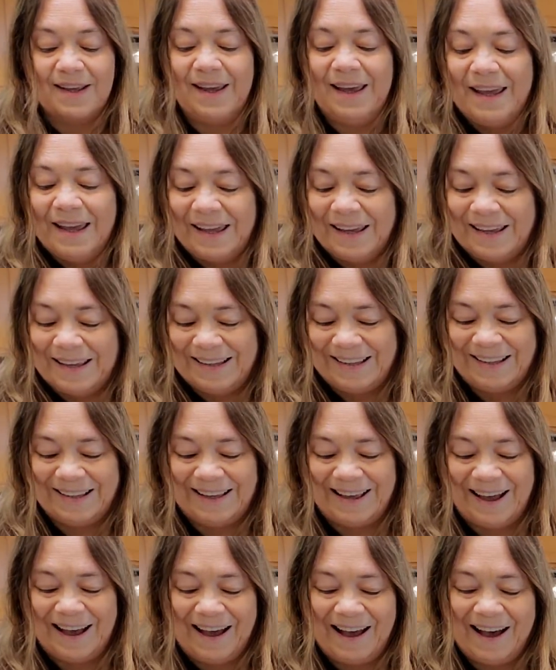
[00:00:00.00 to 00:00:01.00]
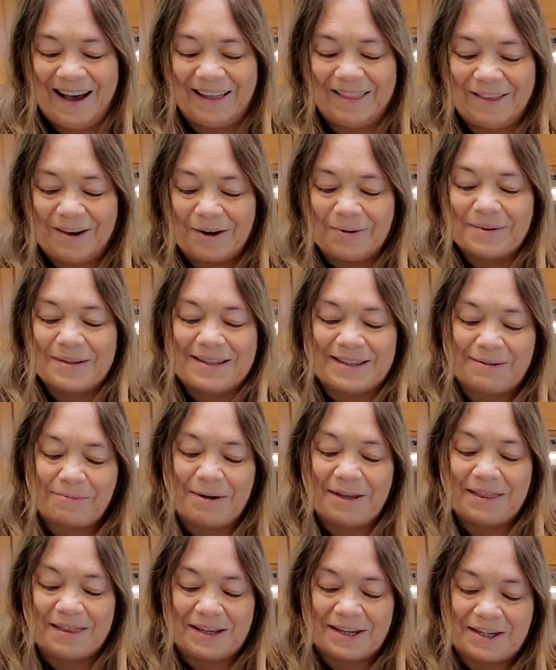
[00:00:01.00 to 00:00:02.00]
I thought it was
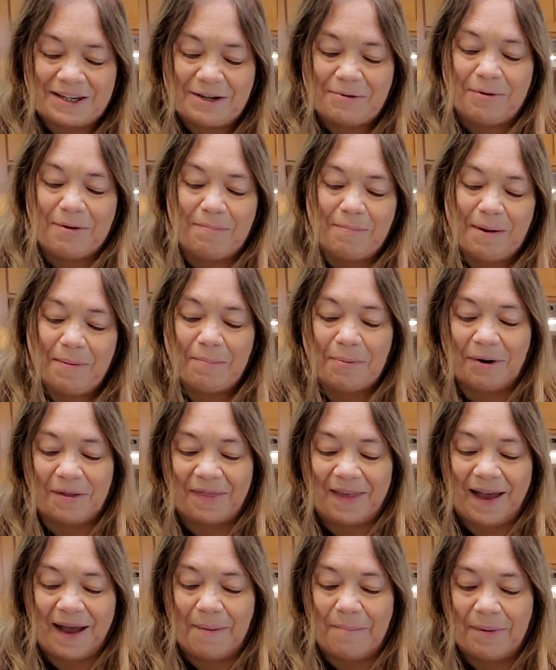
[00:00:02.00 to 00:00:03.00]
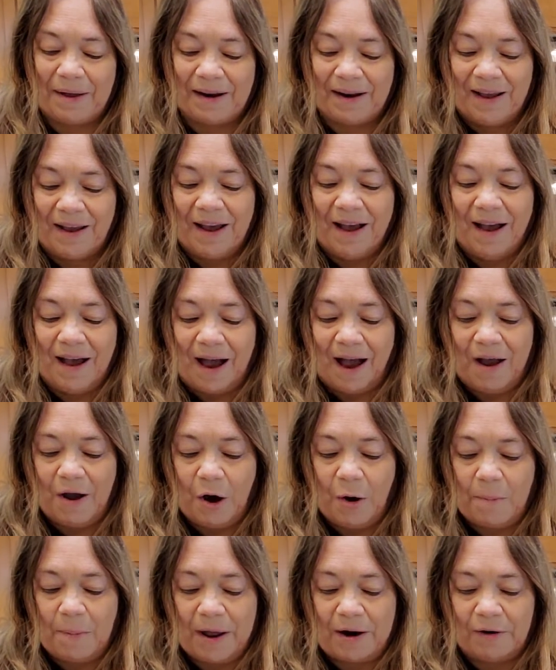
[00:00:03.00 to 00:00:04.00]
sweet that she remembered that, but I
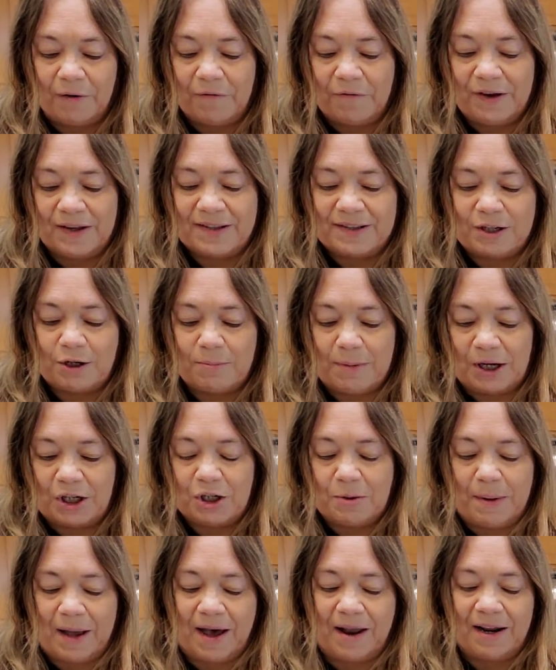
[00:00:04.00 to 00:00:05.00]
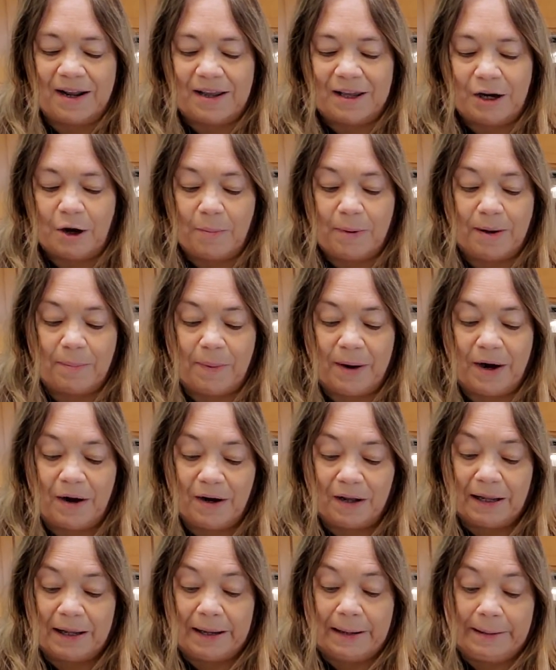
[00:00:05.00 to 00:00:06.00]
hope I don't fuss too much about it, you know, but
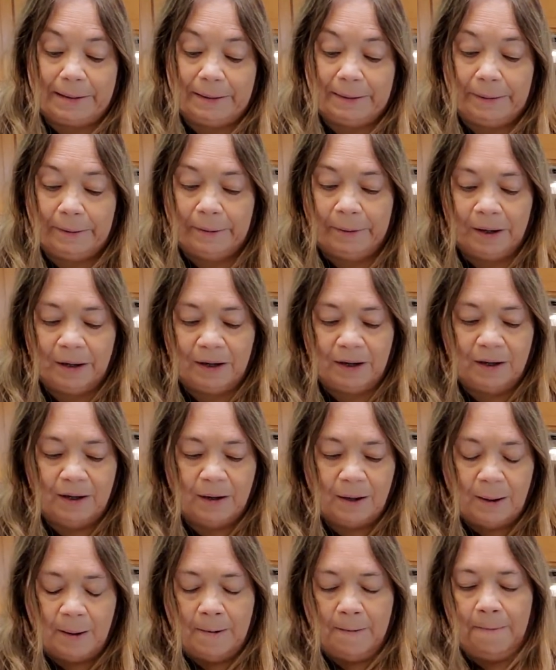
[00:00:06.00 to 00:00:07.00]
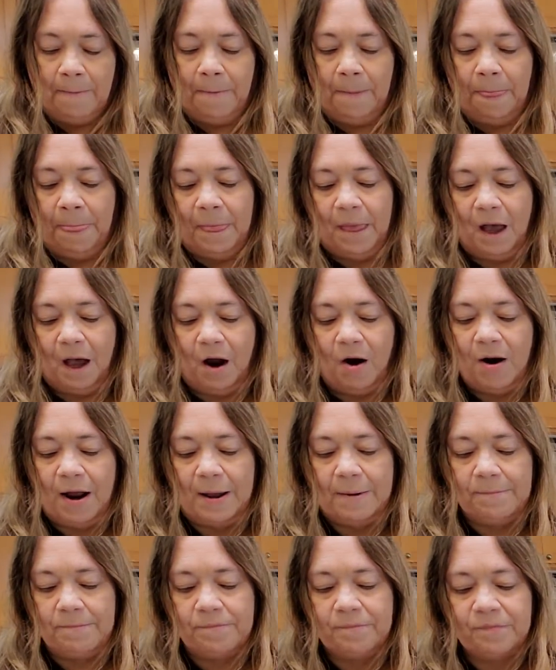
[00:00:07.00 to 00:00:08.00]
apparently I do. All right,
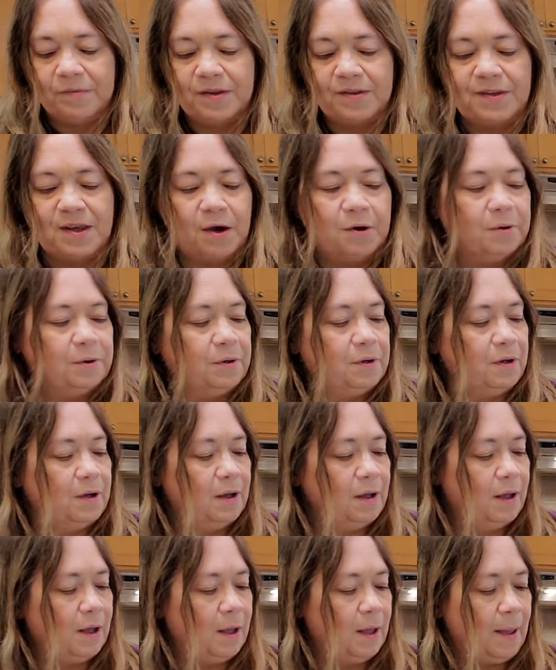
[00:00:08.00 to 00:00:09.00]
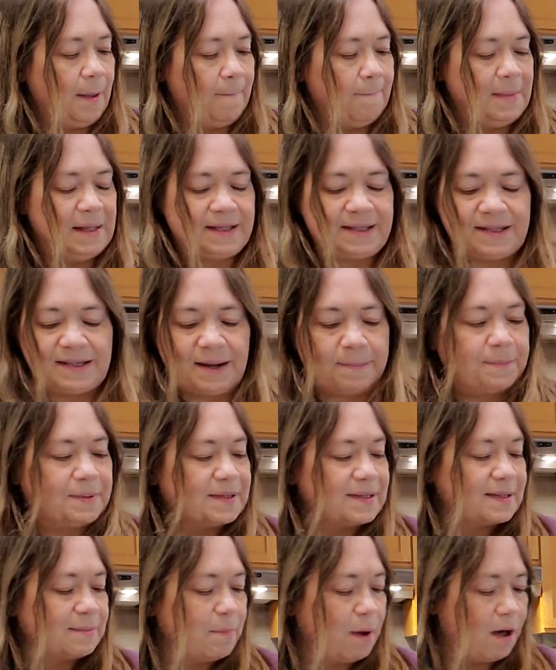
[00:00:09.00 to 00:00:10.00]
so minced up
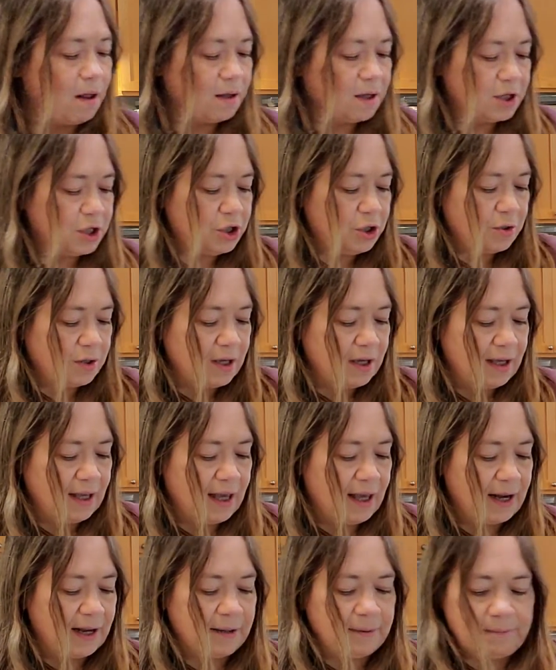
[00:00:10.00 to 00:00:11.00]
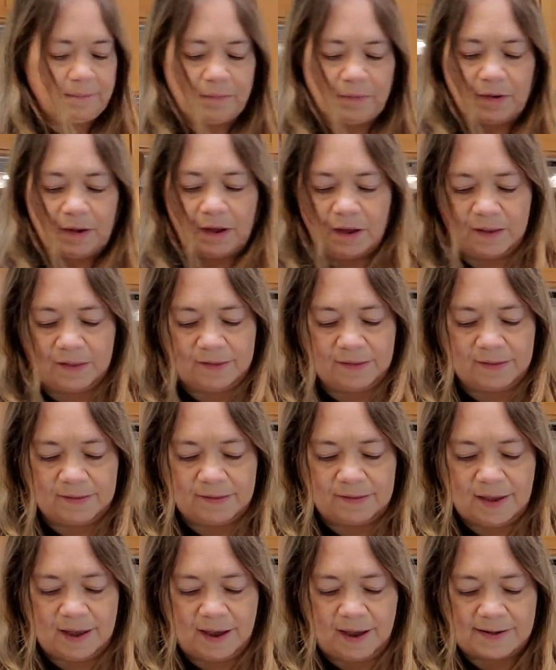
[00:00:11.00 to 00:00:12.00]
as small as you can get it.
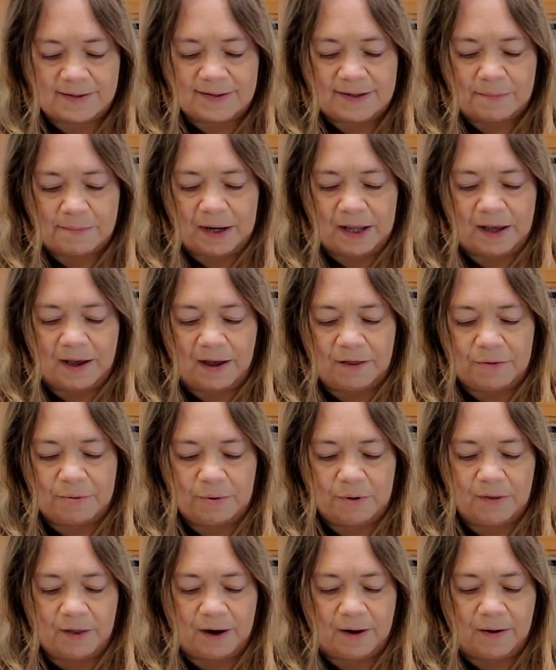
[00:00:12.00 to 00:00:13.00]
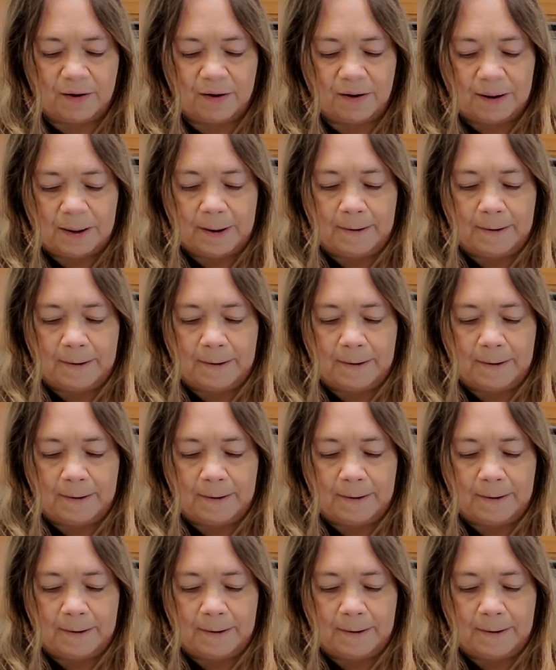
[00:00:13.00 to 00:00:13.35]
Yeah, somebody got through there.